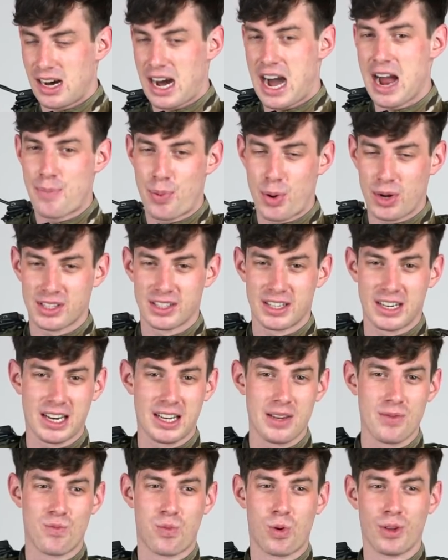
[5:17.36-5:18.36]
I
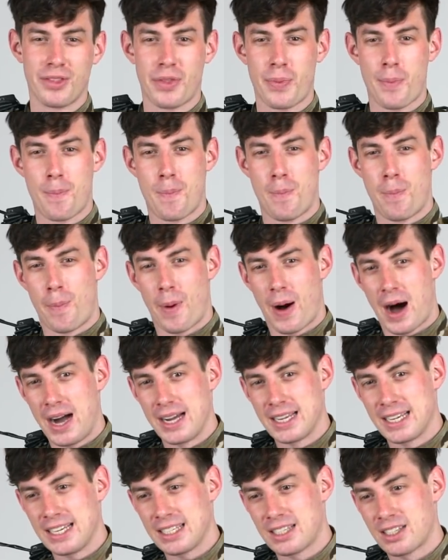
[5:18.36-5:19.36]
personally wouldn't
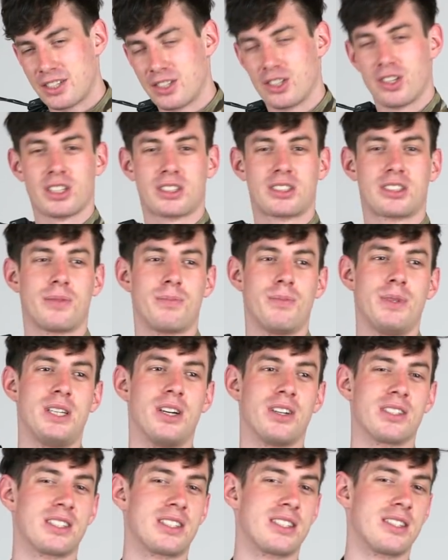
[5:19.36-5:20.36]
buy it, not
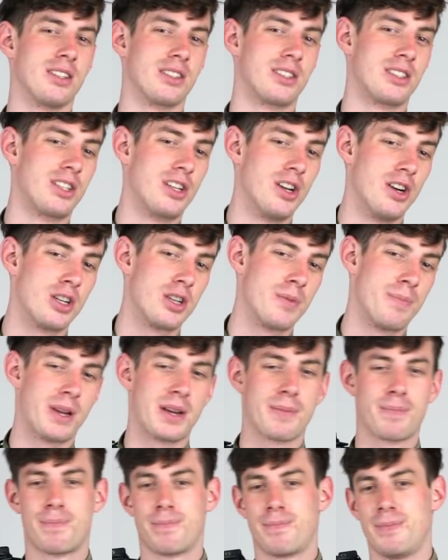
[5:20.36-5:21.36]
because it's not good,
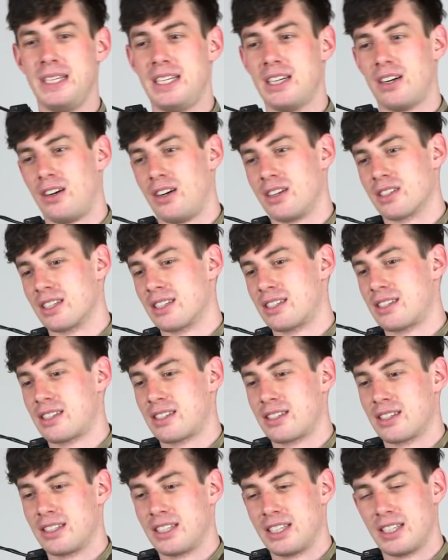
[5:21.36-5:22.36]
but because
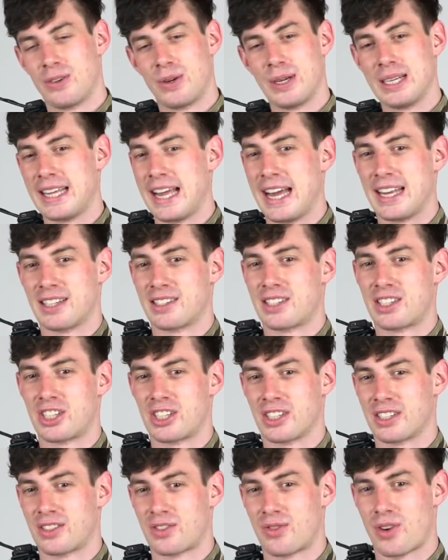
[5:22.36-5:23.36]
it's, you know, in the end it's
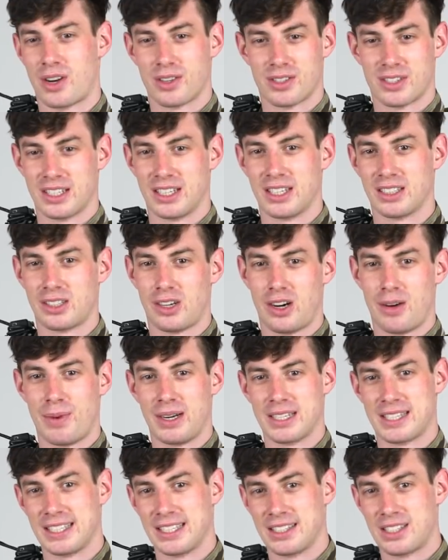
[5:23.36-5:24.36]
just trousers and a top.
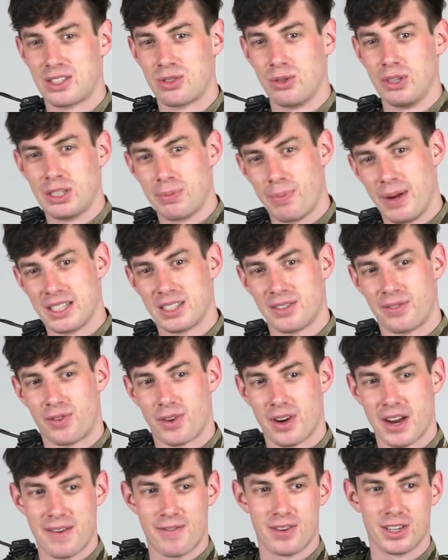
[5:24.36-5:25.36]
I think it's too expensive
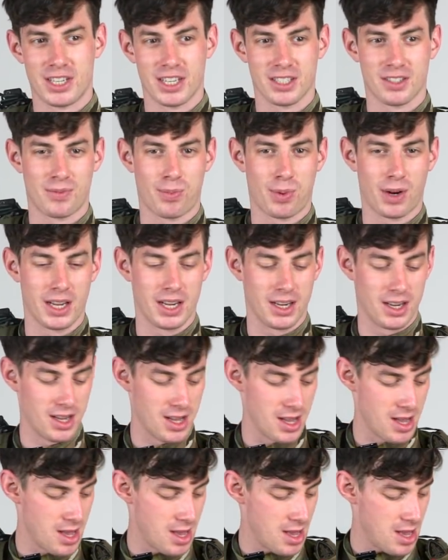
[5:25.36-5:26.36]
for the average Airsoft player.
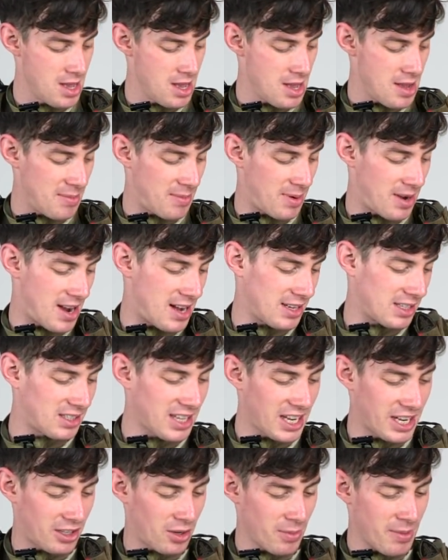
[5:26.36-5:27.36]
But they
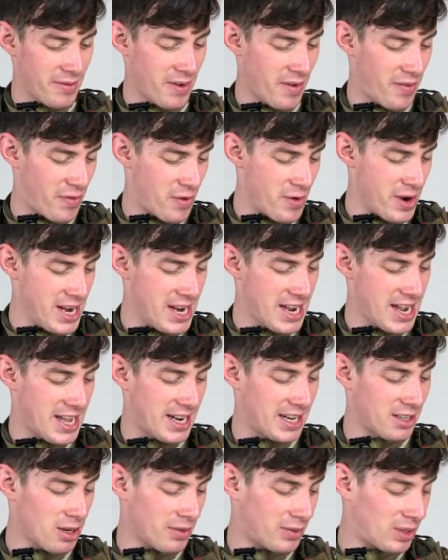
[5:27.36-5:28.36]
sent it to me for free,
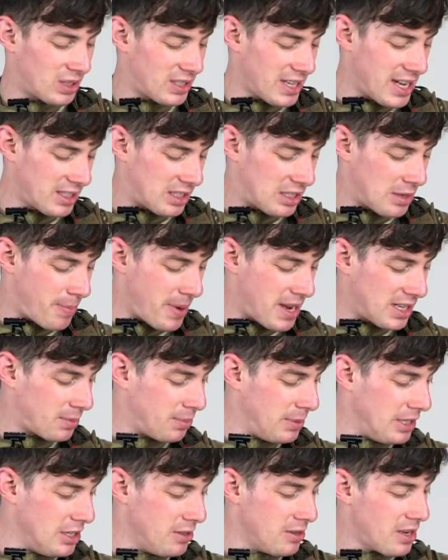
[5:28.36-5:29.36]
and I do have to say it's the best
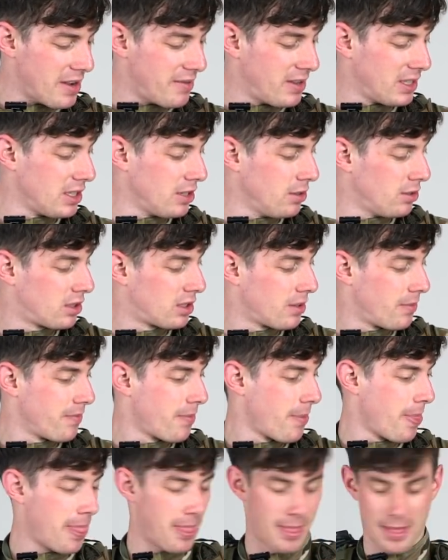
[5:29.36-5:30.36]
BDU I ever used.
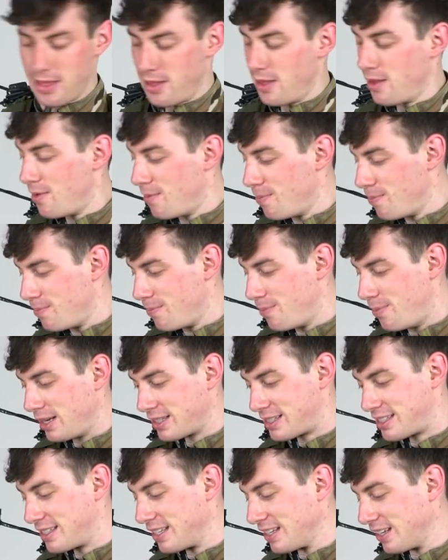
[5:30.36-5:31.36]

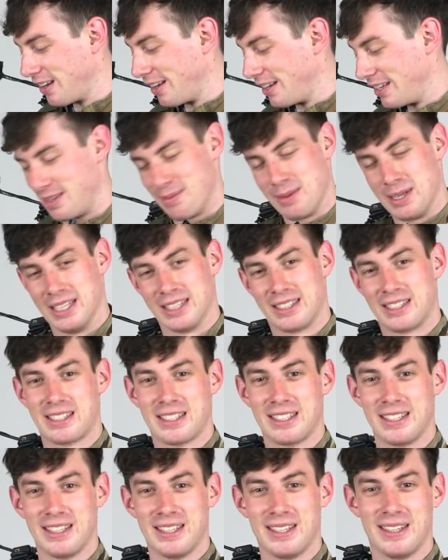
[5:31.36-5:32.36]
But still, I mean,
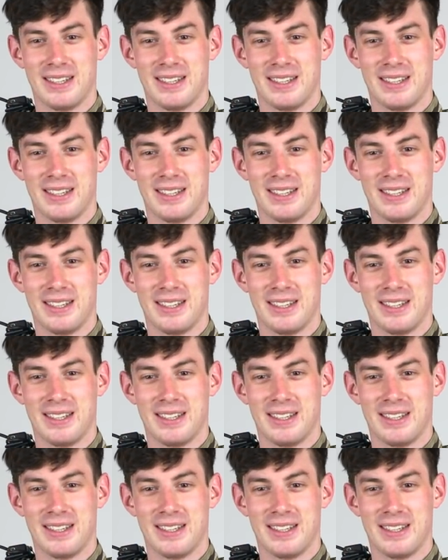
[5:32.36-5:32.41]
it's